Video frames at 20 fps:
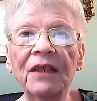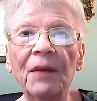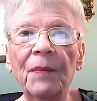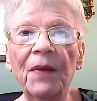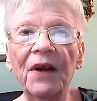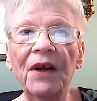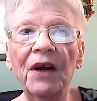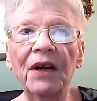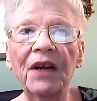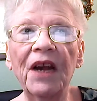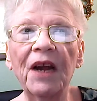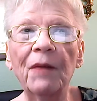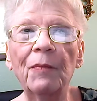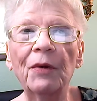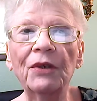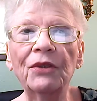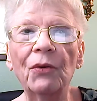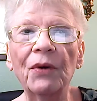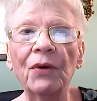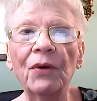have been
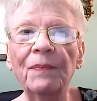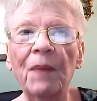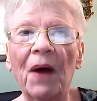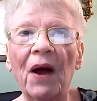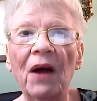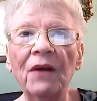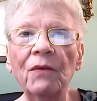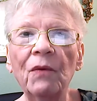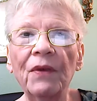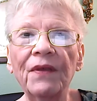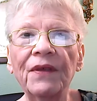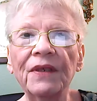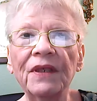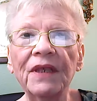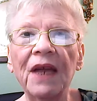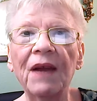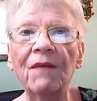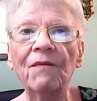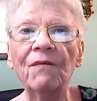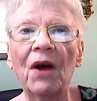unable to respond with the
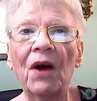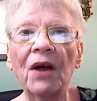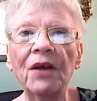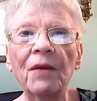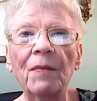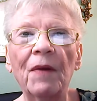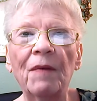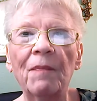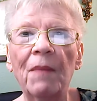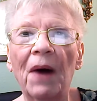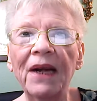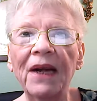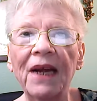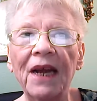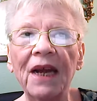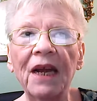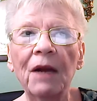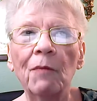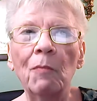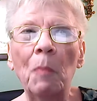same volume of
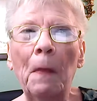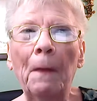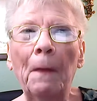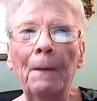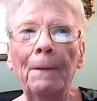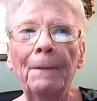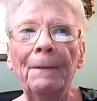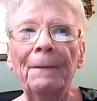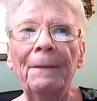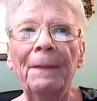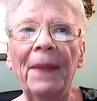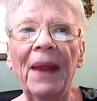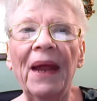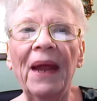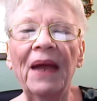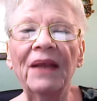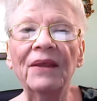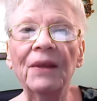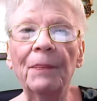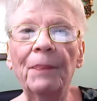money,
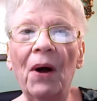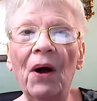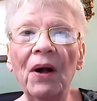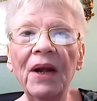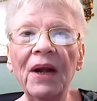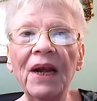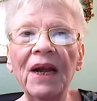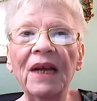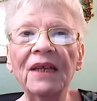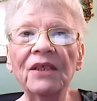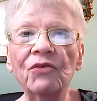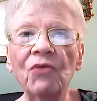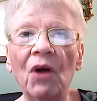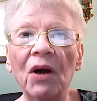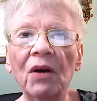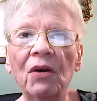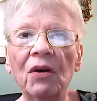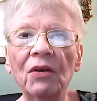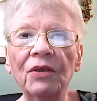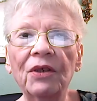and the party has
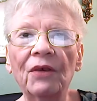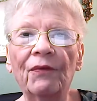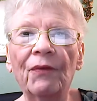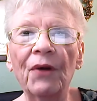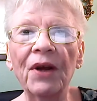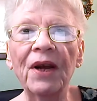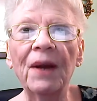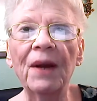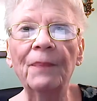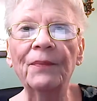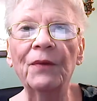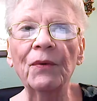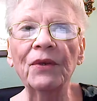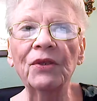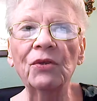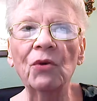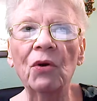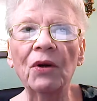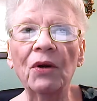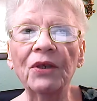struggled to free up the
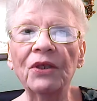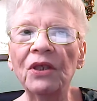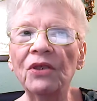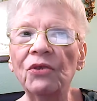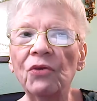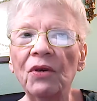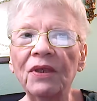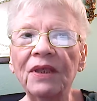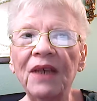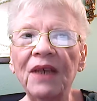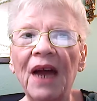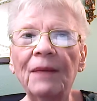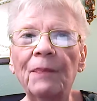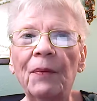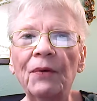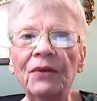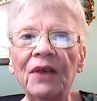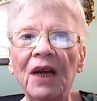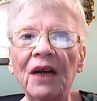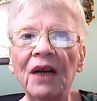resources to attack
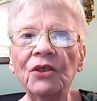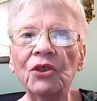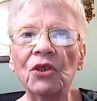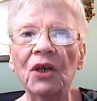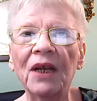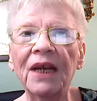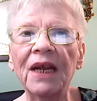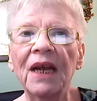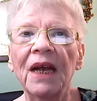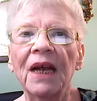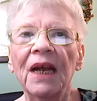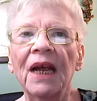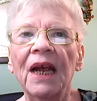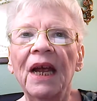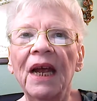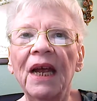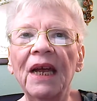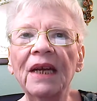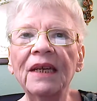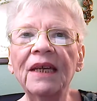potentially
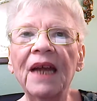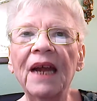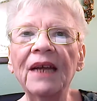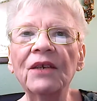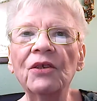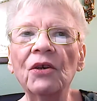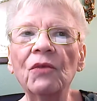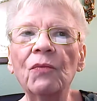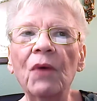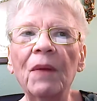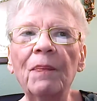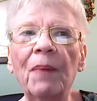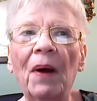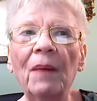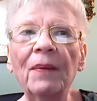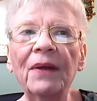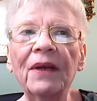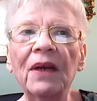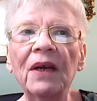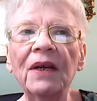endangered
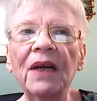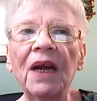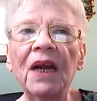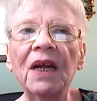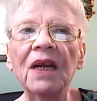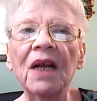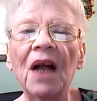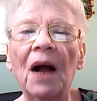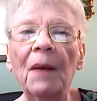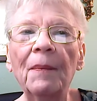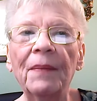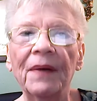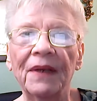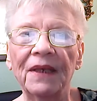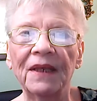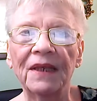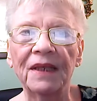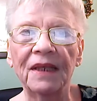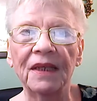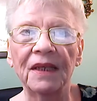Republican
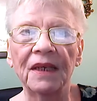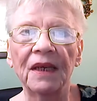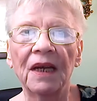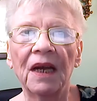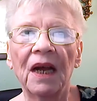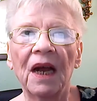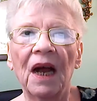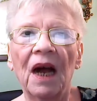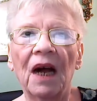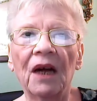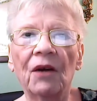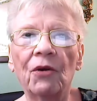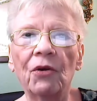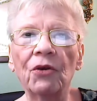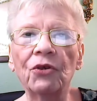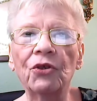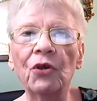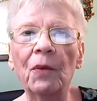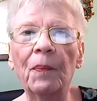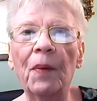incumbents, a
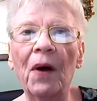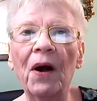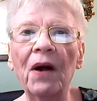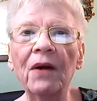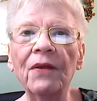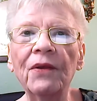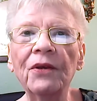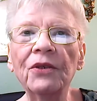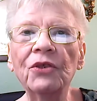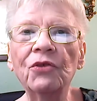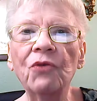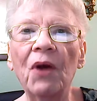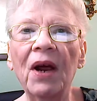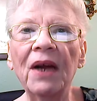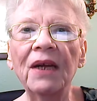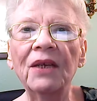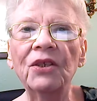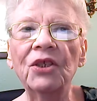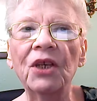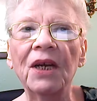crucial part of their
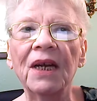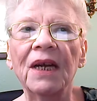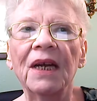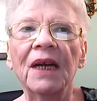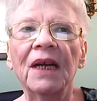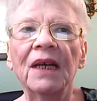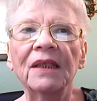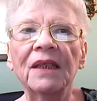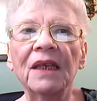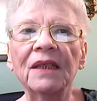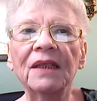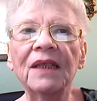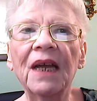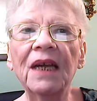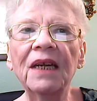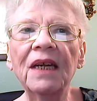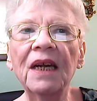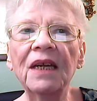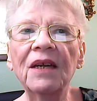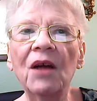strategy, since
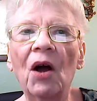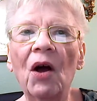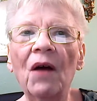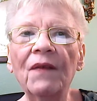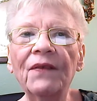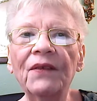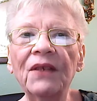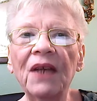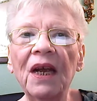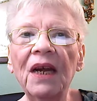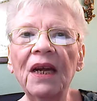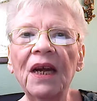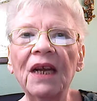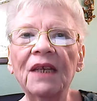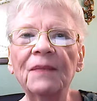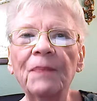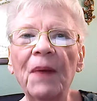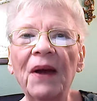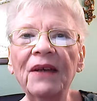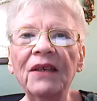they need to offset
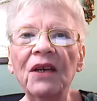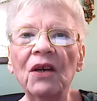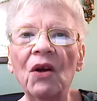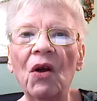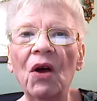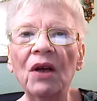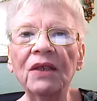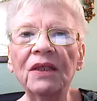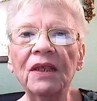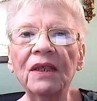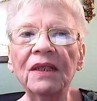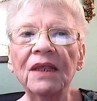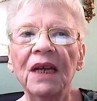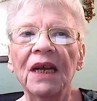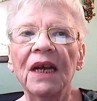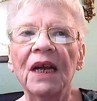expected losses